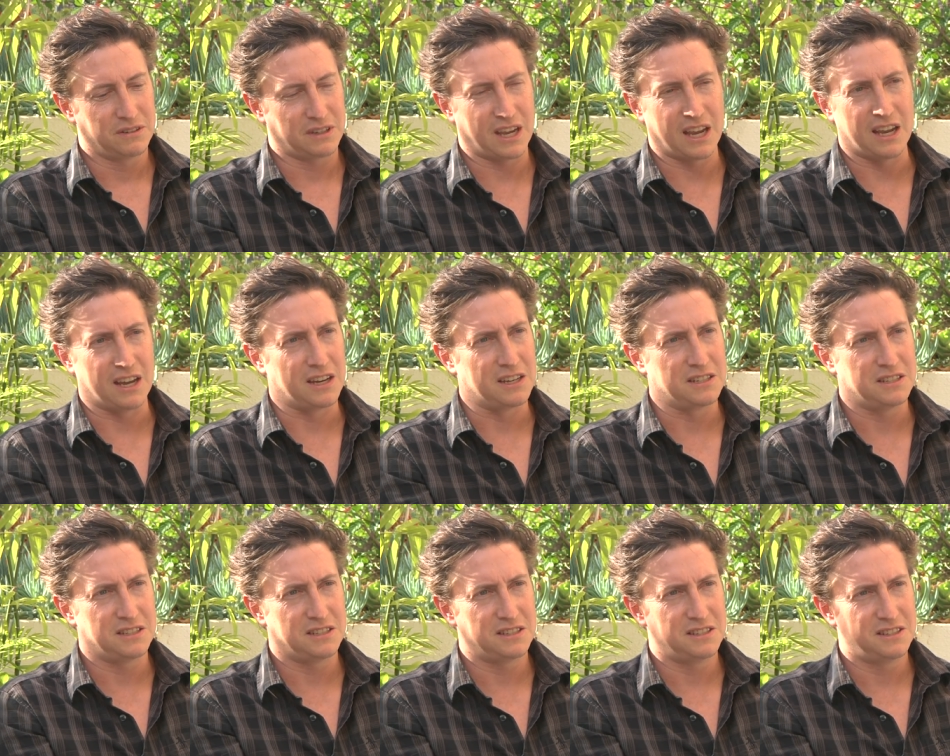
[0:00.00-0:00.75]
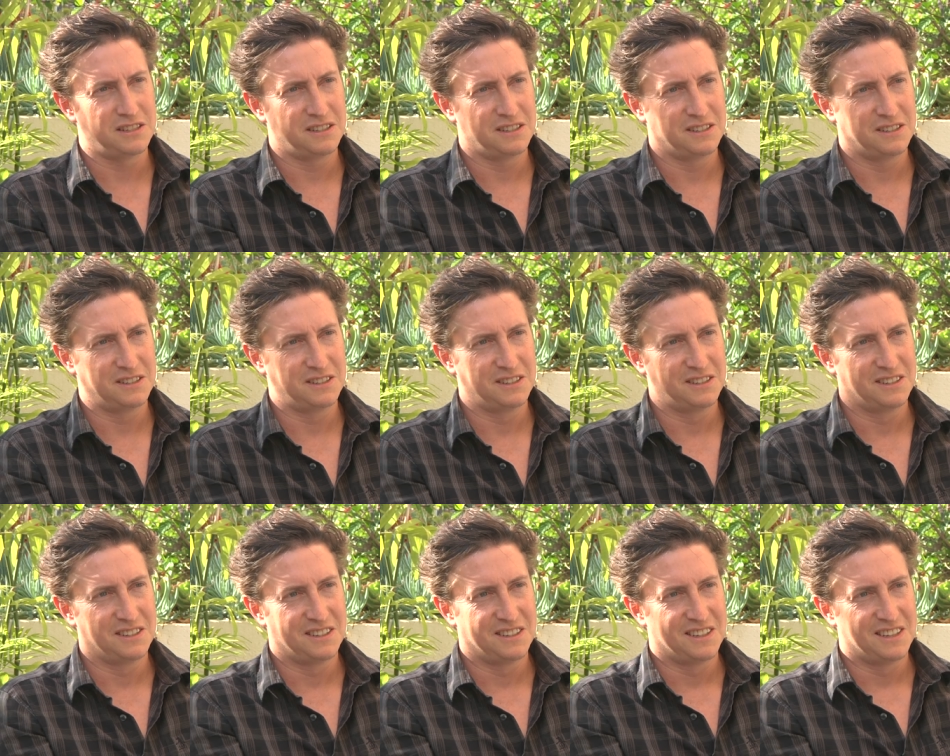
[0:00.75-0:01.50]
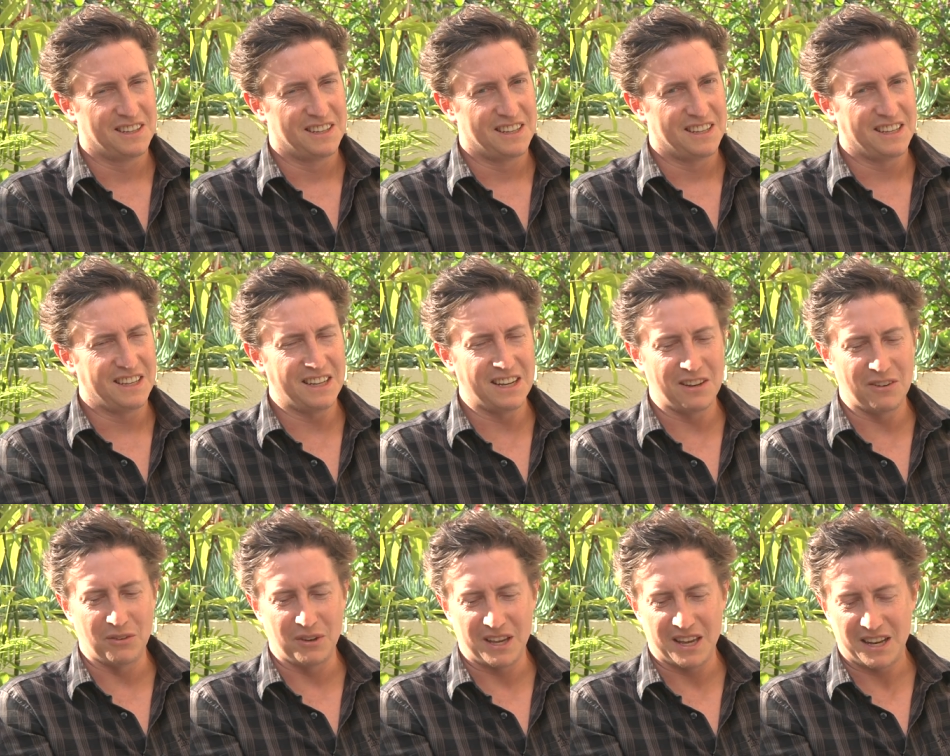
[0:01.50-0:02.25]
of like a free-for-all that you could... You
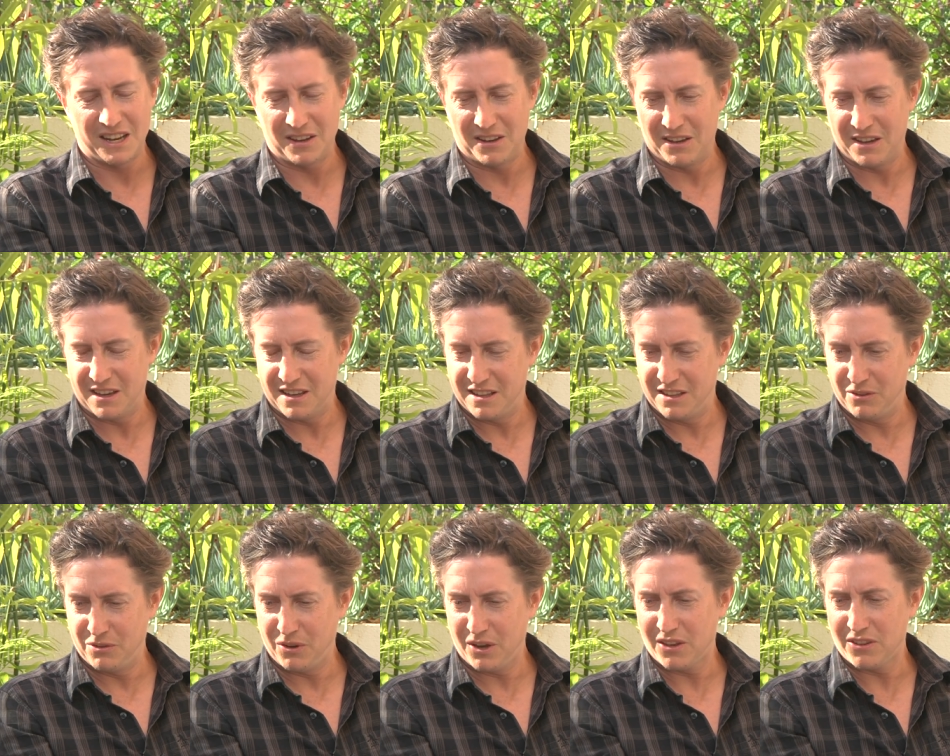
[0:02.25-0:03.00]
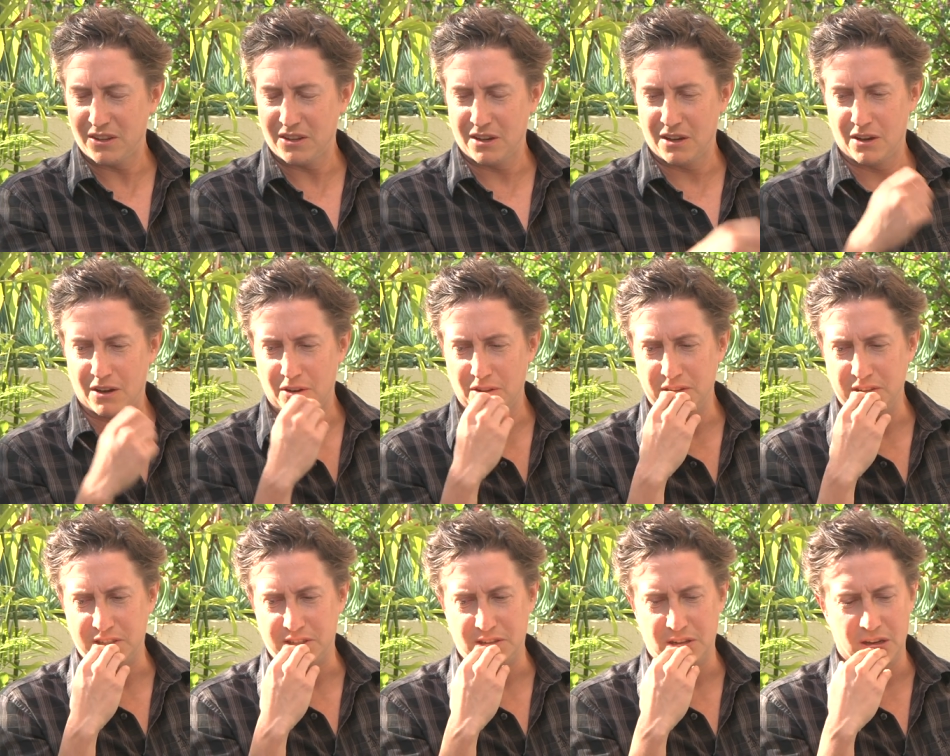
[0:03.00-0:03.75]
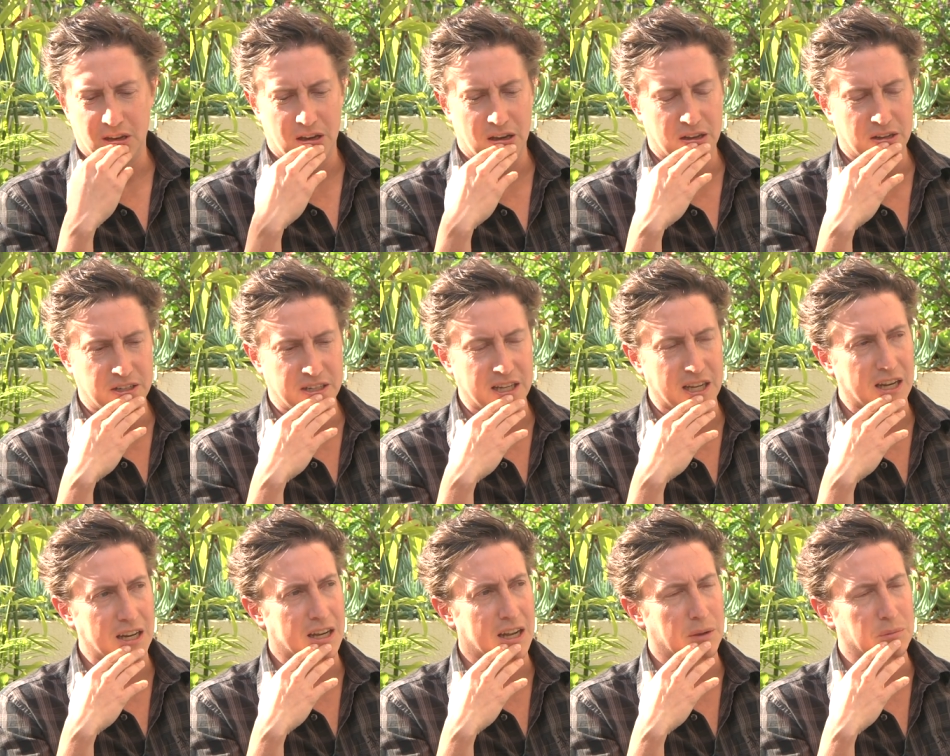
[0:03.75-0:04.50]
know, we had uh, we had the, uh, this uh,
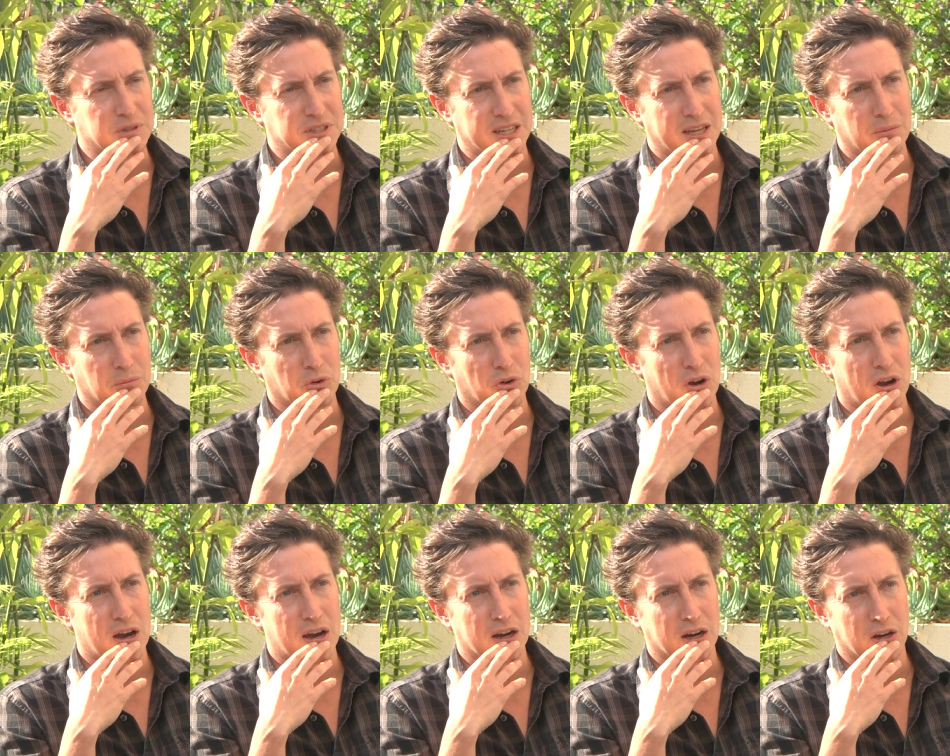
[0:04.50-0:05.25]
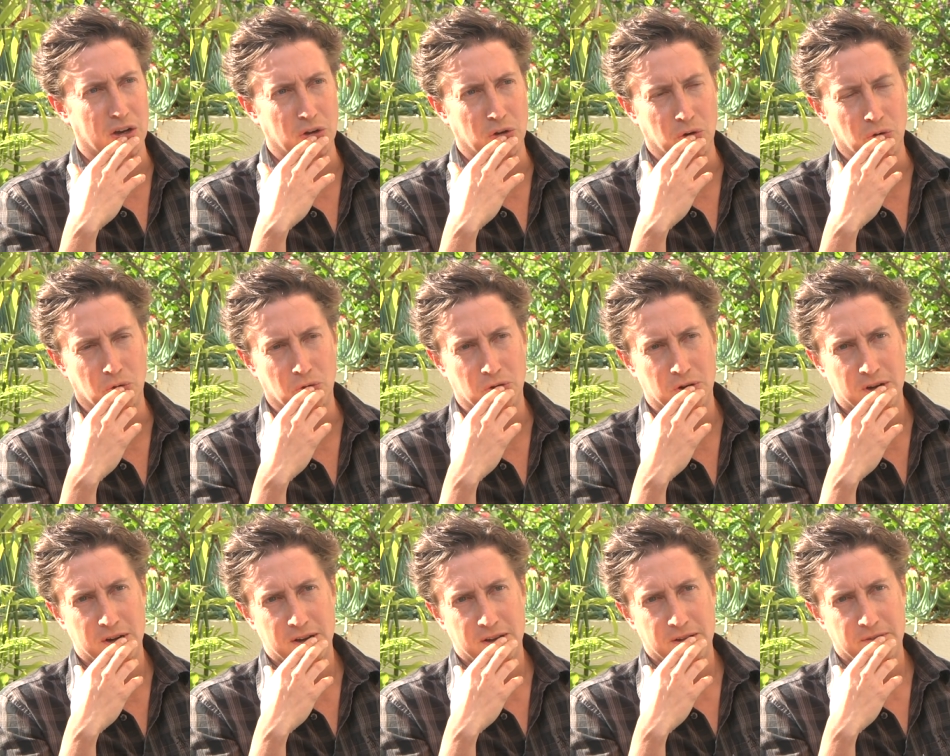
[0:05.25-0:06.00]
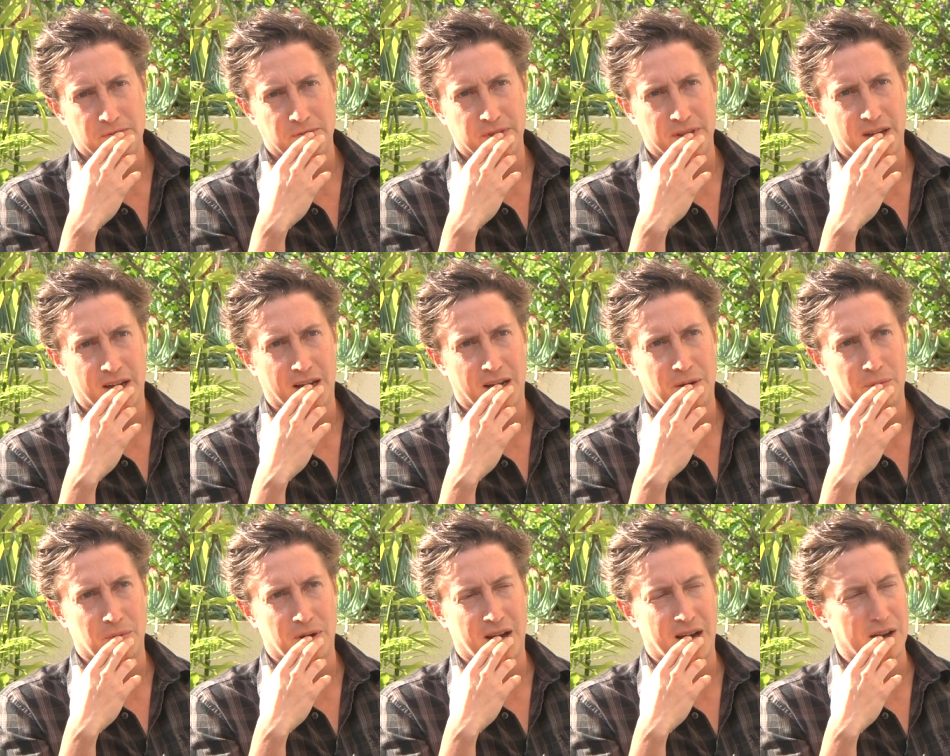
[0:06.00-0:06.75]
dean named Sam Grog, who
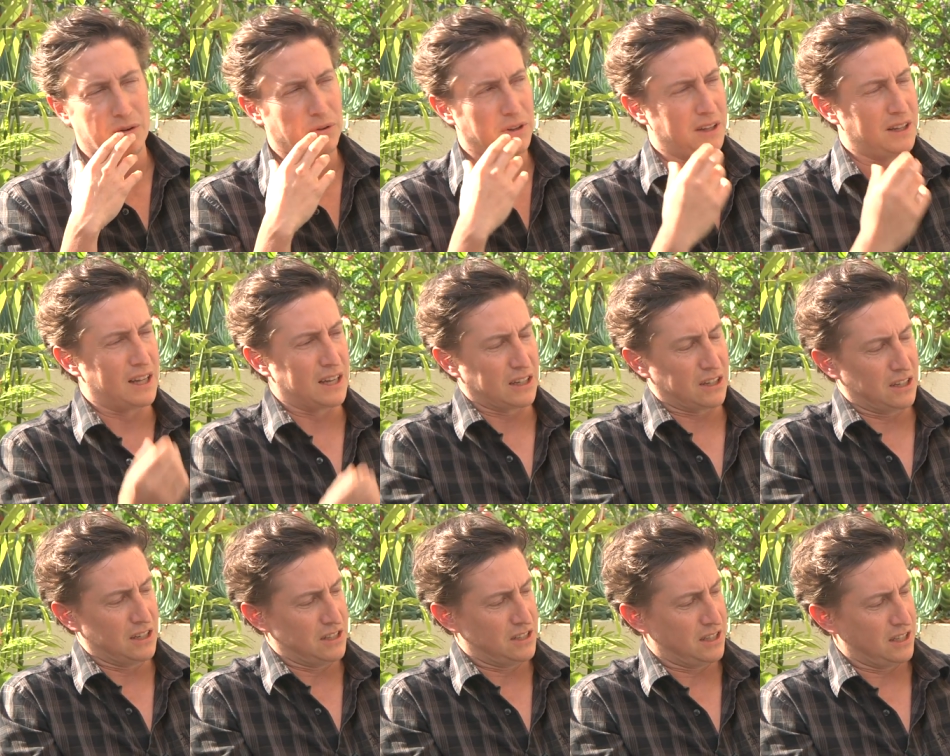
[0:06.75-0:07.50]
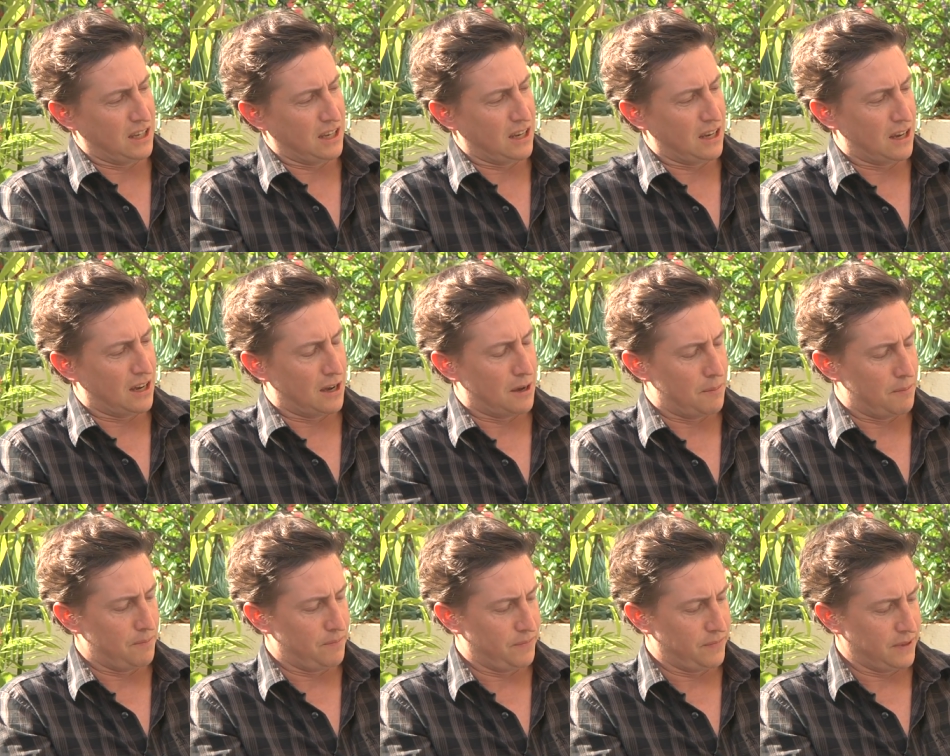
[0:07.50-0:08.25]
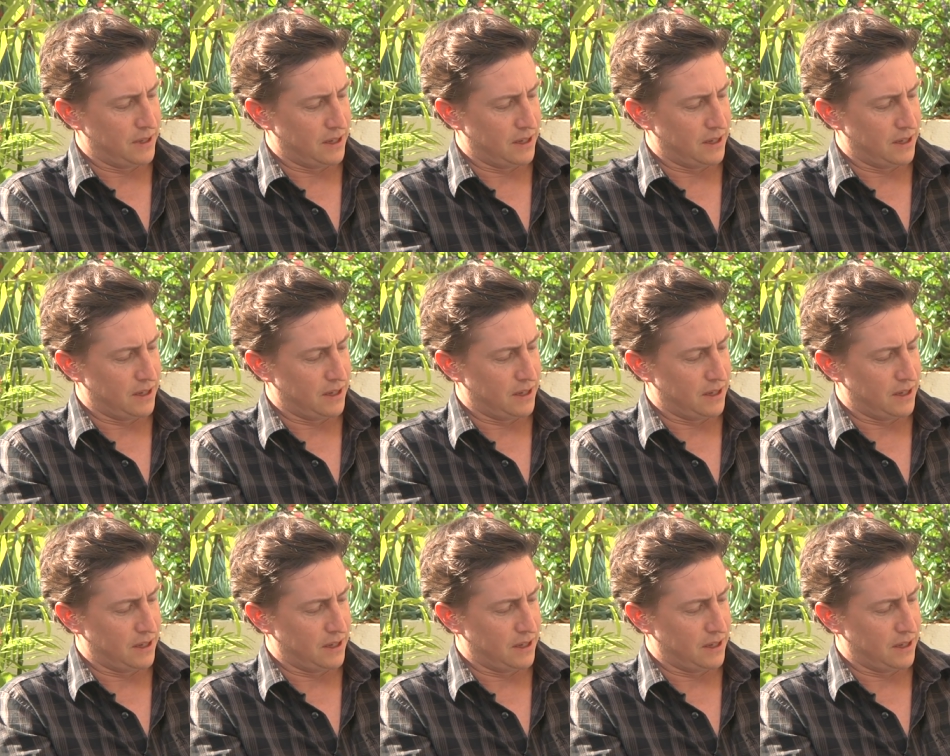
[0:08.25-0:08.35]
um, I really liked because he, um,